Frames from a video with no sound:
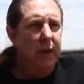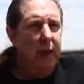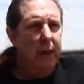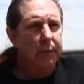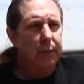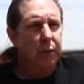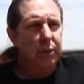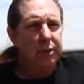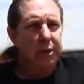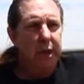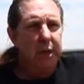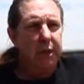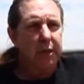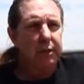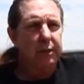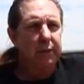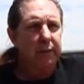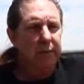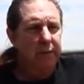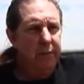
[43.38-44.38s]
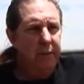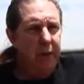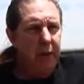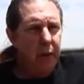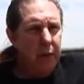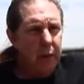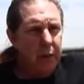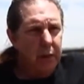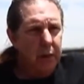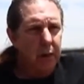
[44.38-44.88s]
that percentage of
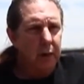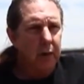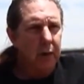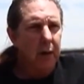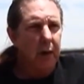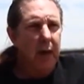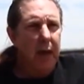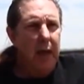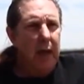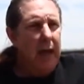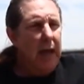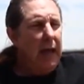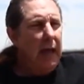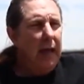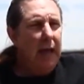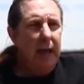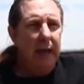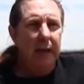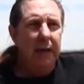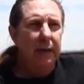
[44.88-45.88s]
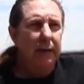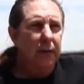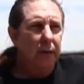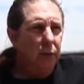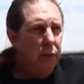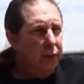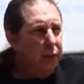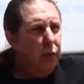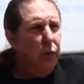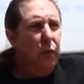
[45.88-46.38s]
failure,
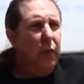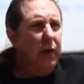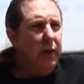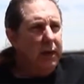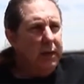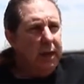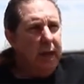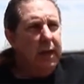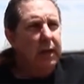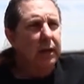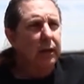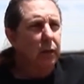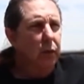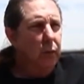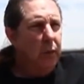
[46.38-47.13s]
you're, you're really taking a